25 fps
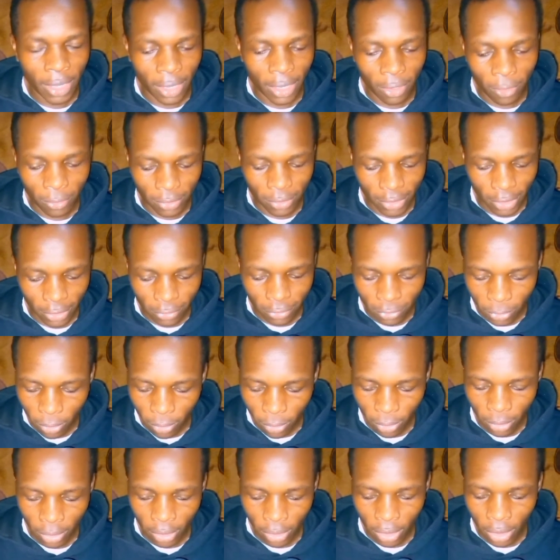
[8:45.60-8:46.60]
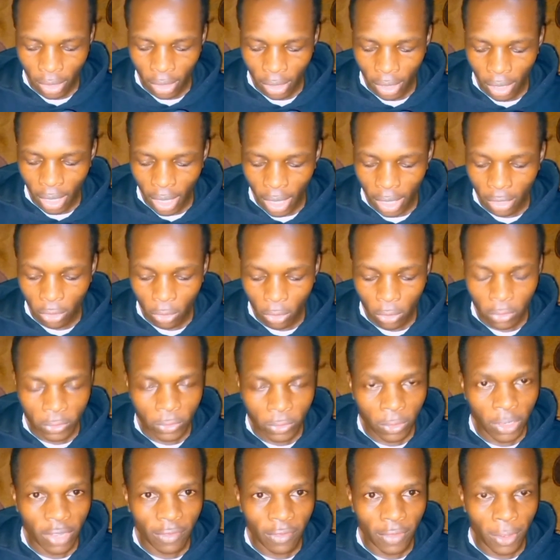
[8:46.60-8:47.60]
I don't think so. And
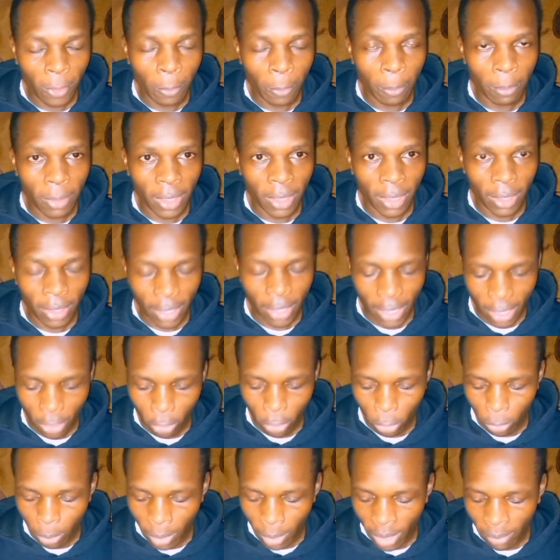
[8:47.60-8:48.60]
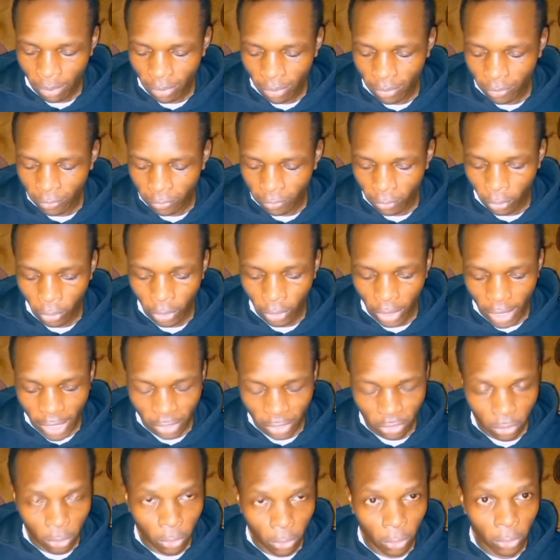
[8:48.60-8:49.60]
also developing a roadmap for
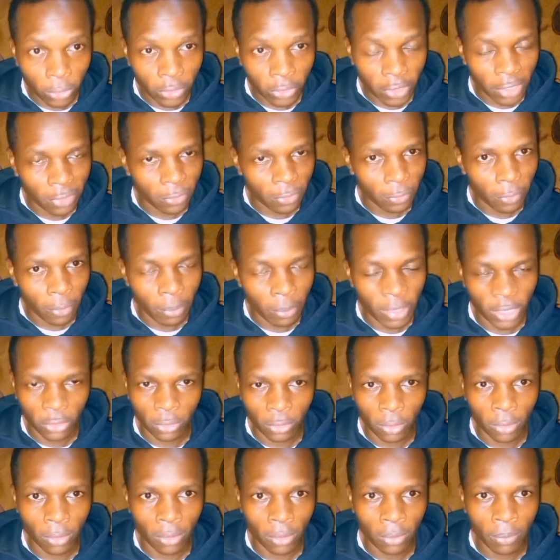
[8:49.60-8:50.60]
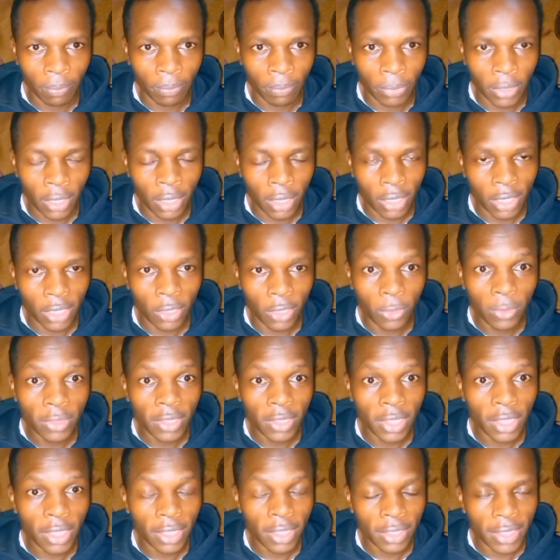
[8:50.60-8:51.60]
national transformation. Do you
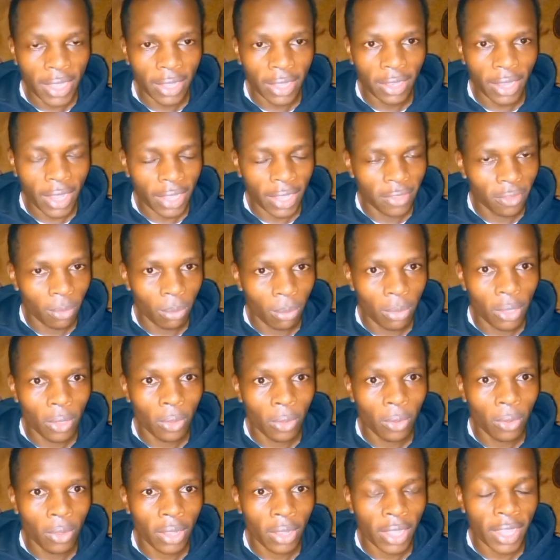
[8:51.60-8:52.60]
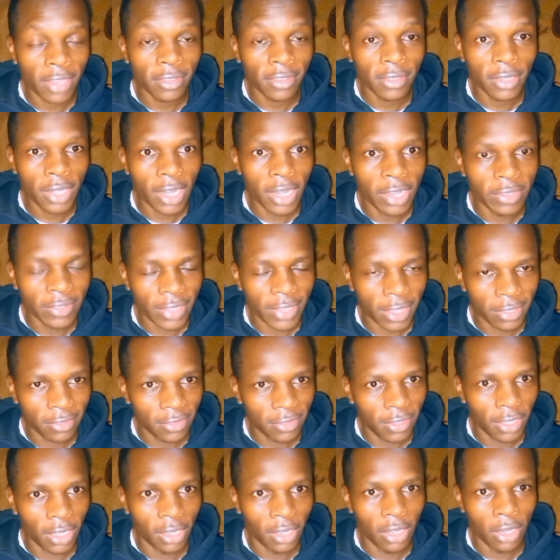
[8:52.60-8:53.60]
think that Azimio can still
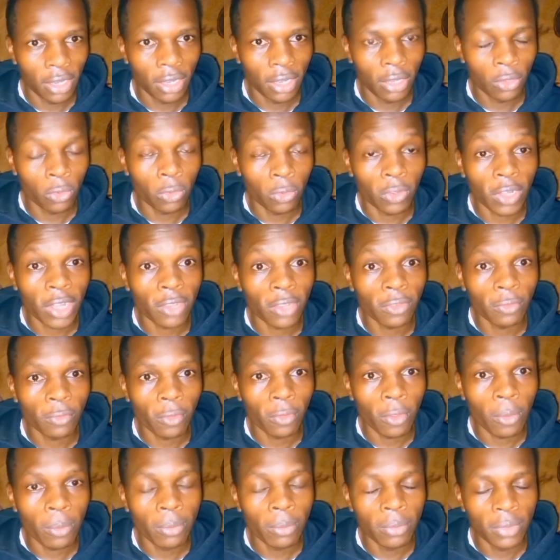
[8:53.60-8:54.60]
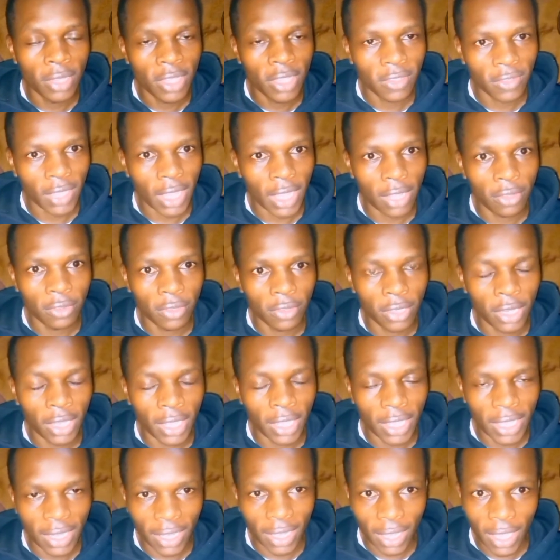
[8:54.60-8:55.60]
succeed to transform this country
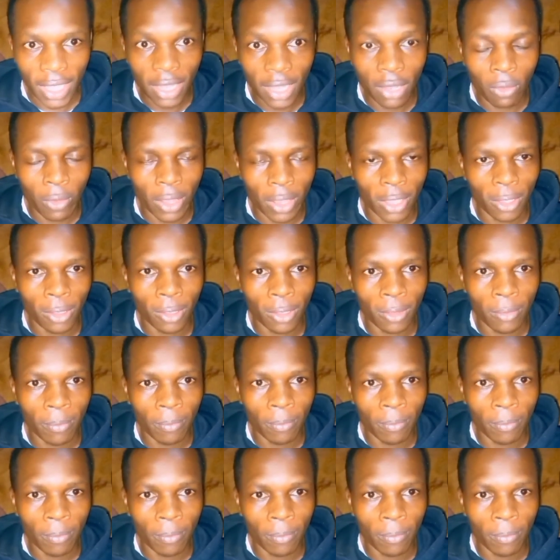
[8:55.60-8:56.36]
in any way?